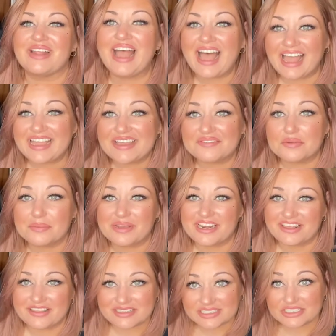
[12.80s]
Hi
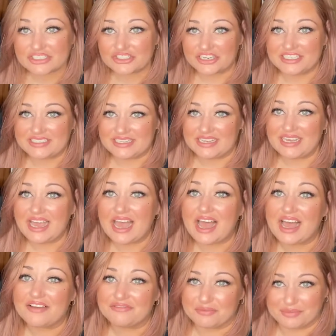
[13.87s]
everybody, this is Tracy
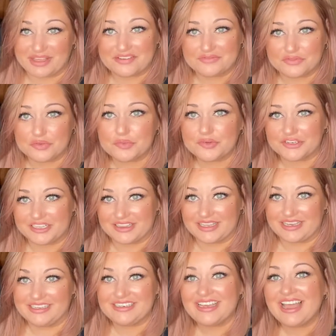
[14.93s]
from Life in the Beauty
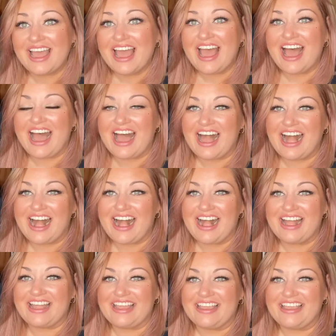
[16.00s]
Lane.
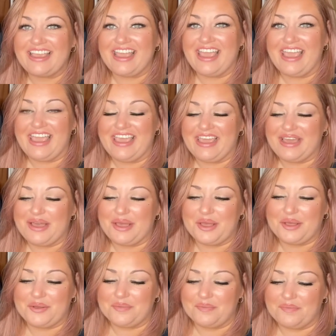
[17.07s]
I
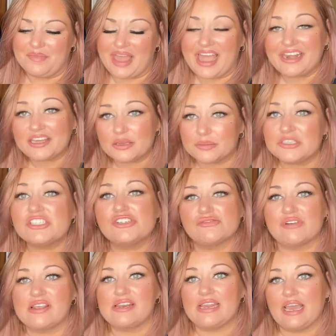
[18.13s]
am at a commission
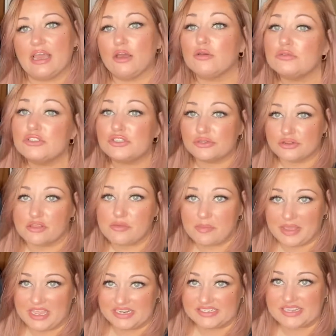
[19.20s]
right now due to the
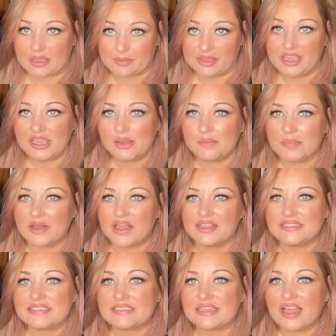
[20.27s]
pandemic,
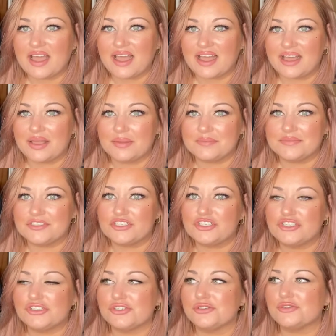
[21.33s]
but
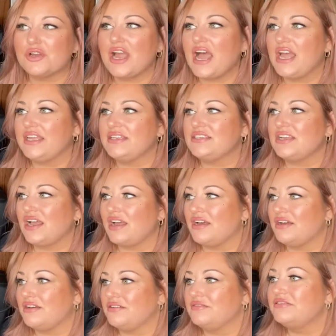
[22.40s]
to kind
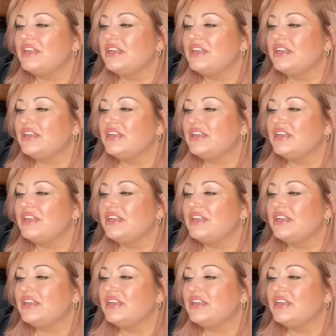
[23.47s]
of